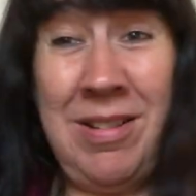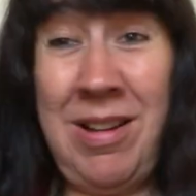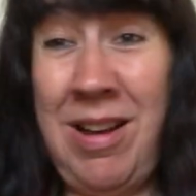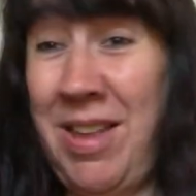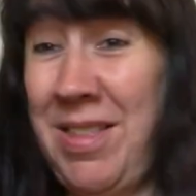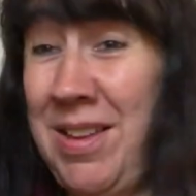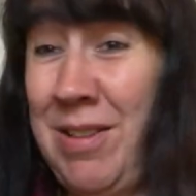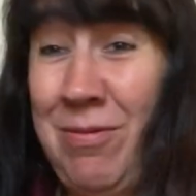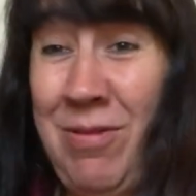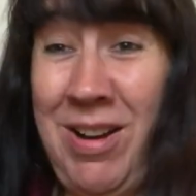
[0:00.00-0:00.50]
I
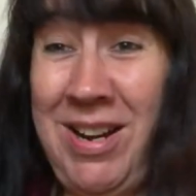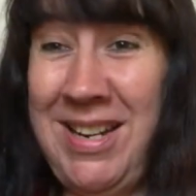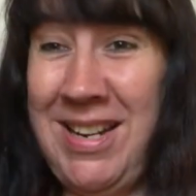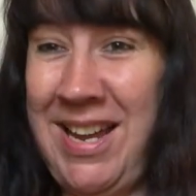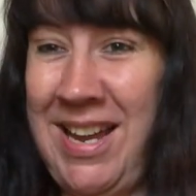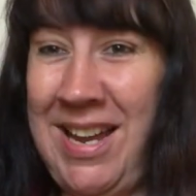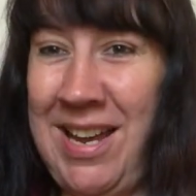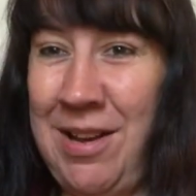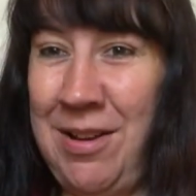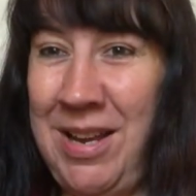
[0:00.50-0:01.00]
think right
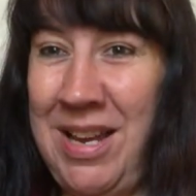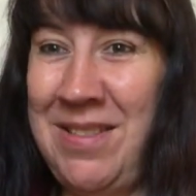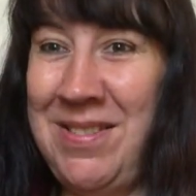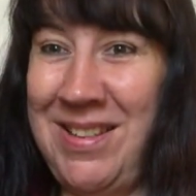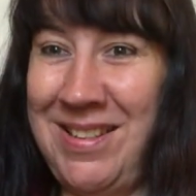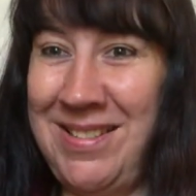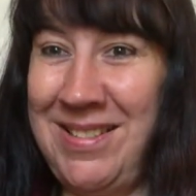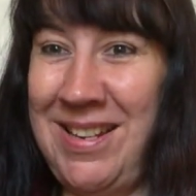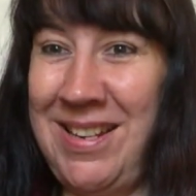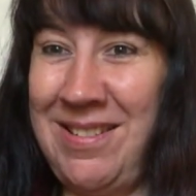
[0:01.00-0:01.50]
now in
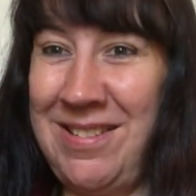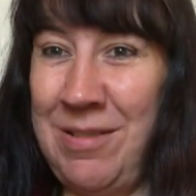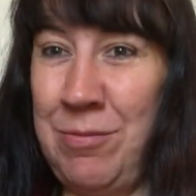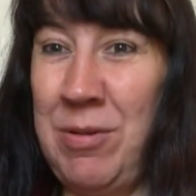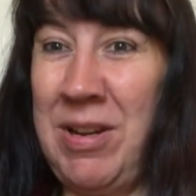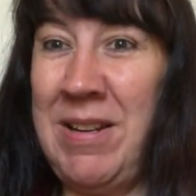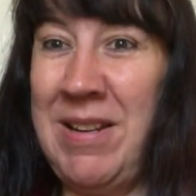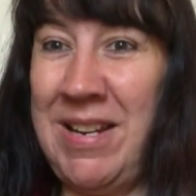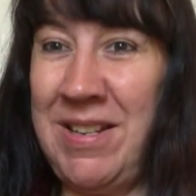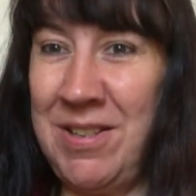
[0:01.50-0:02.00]
this season
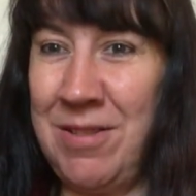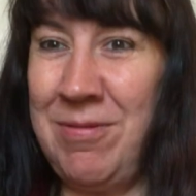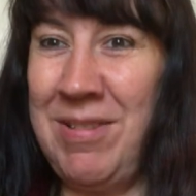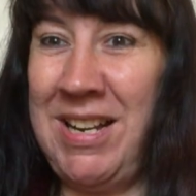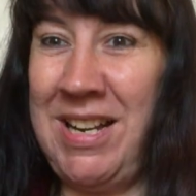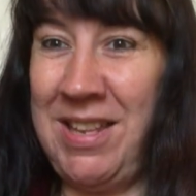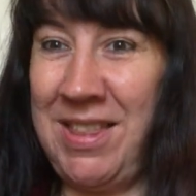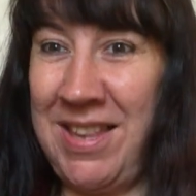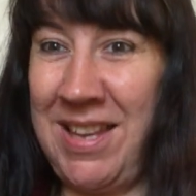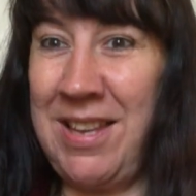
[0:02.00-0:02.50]
we need to
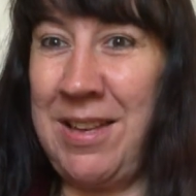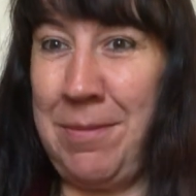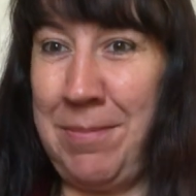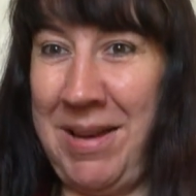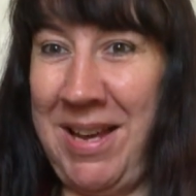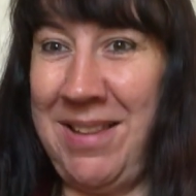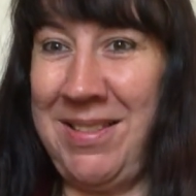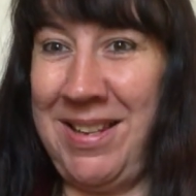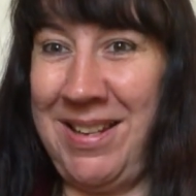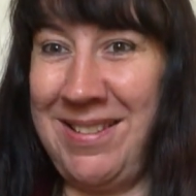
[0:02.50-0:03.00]
really think
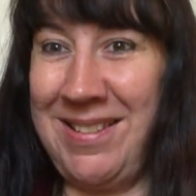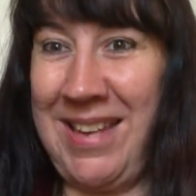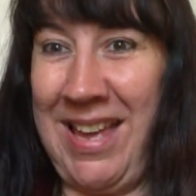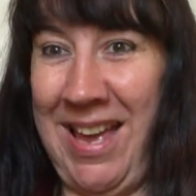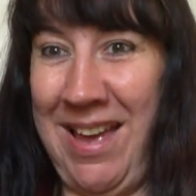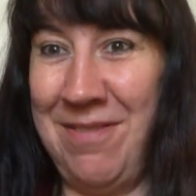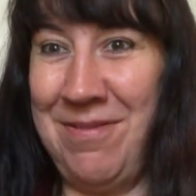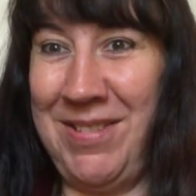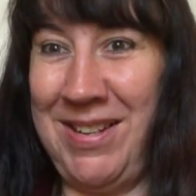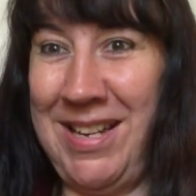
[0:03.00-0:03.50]
about this
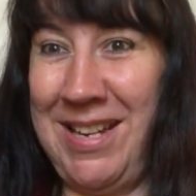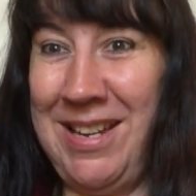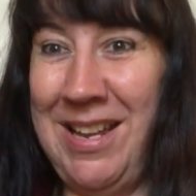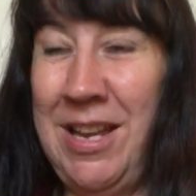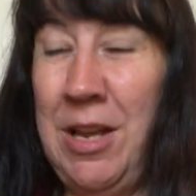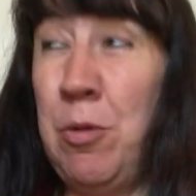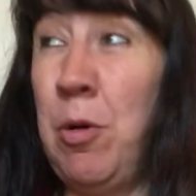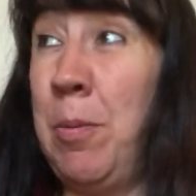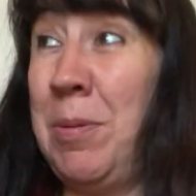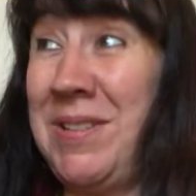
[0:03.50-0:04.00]
carefully,
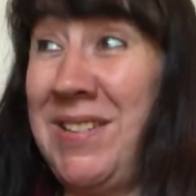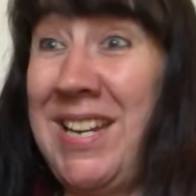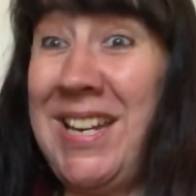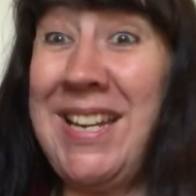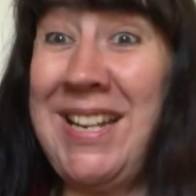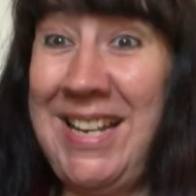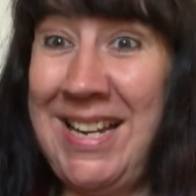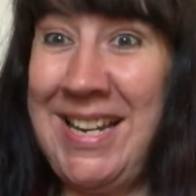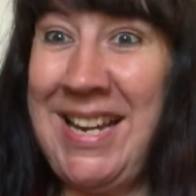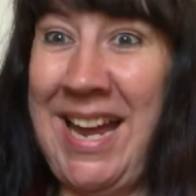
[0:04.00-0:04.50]
or
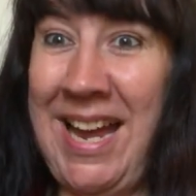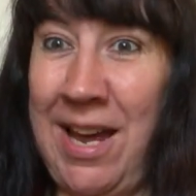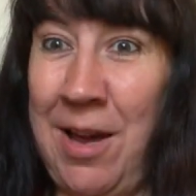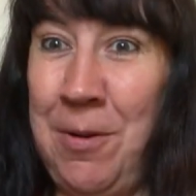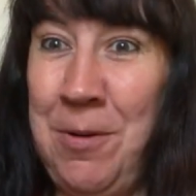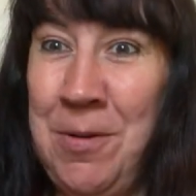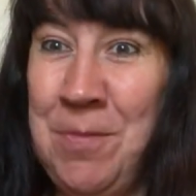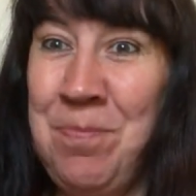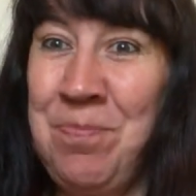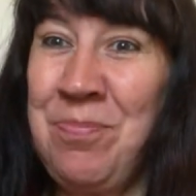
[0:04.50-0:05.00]
particularly
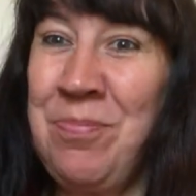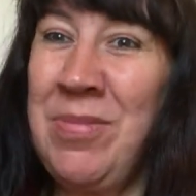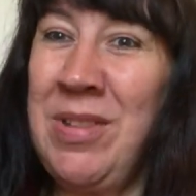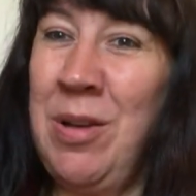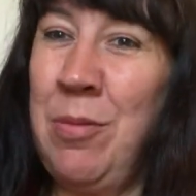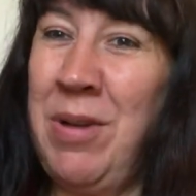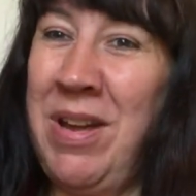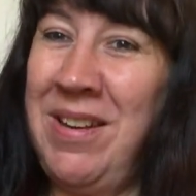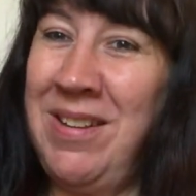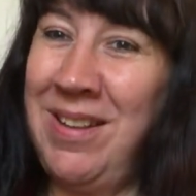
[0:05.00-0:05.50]
now
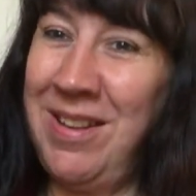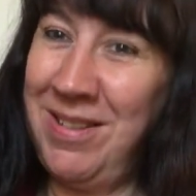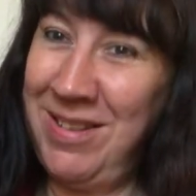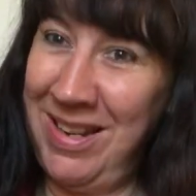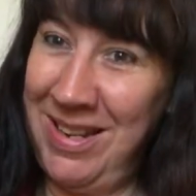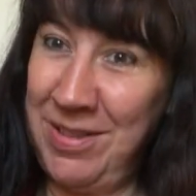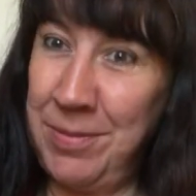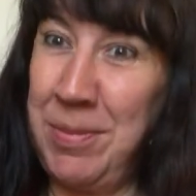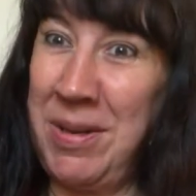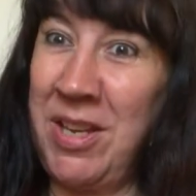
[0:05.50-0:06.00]
when
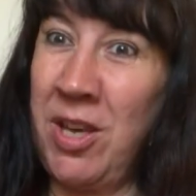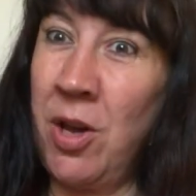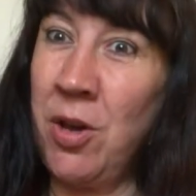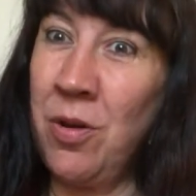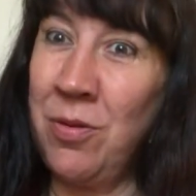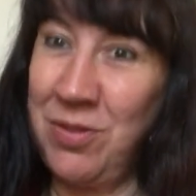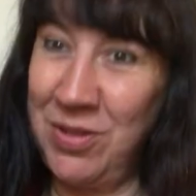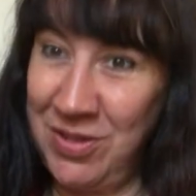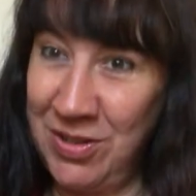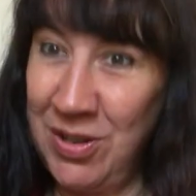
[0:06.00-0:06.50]
it's been going
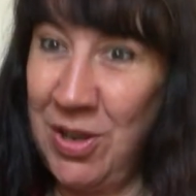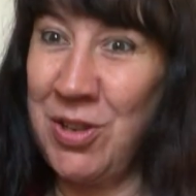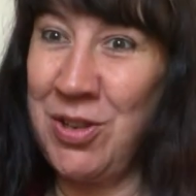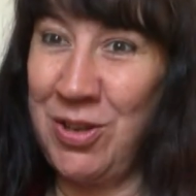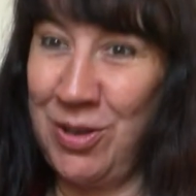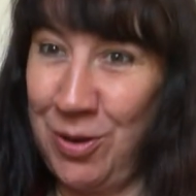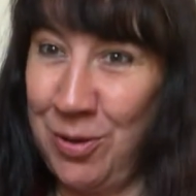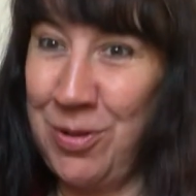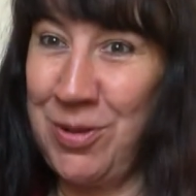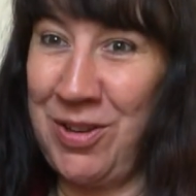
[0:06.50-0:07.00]
on for such
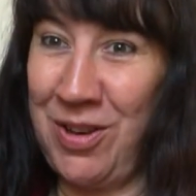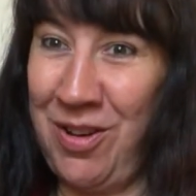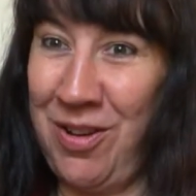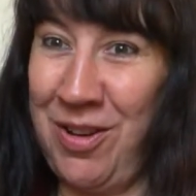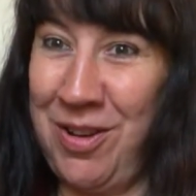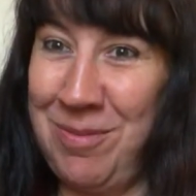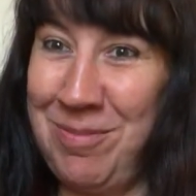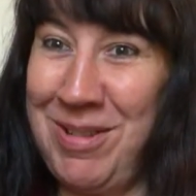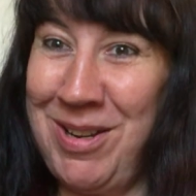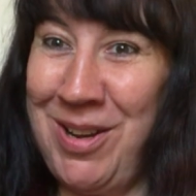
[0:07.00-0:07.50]
a long
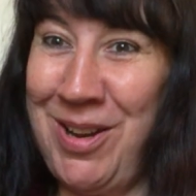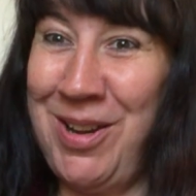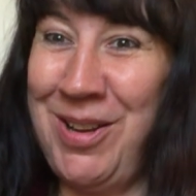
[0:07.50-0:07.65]
time.